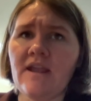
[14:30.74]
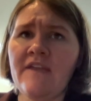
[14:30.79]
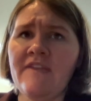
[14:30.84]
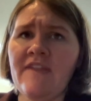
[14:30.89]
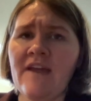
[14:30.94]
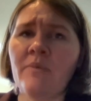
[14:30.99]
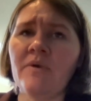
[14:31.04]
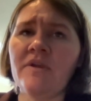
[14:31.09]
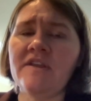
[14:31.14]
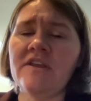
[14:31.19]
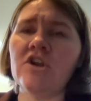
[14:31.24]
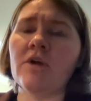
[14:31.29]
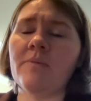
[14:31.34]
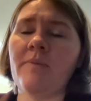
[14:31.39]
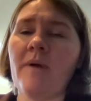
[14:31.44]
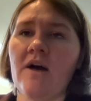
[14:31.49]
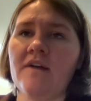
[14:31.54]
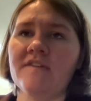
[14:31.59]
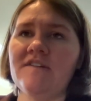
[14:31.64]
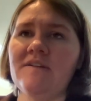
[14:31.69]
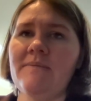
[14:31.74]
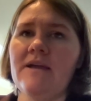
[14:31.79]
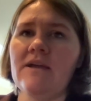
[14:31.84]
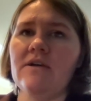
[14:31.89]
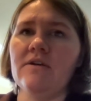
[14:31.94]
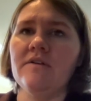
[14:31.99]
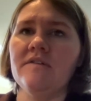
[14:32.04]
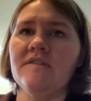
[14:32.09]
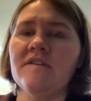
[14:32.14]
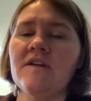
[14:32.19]
and that we need our
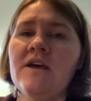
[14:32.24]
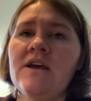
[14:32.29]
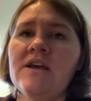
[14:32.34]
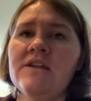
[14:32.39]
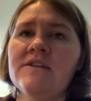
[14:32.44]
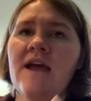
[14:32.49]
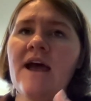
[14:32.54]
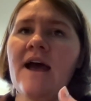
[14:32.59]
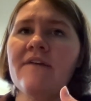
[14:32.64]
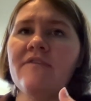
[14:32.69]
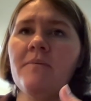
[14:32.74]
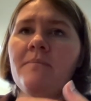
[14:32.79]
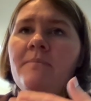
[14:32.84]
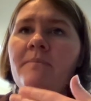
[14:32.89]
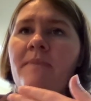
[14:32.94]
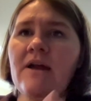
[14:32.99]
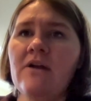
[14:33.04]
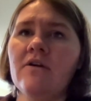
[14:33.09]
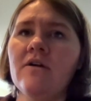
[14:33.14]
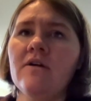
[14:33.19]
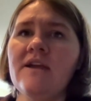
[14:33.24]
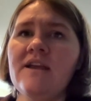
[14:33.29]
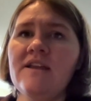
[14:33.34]
policymakers to have a better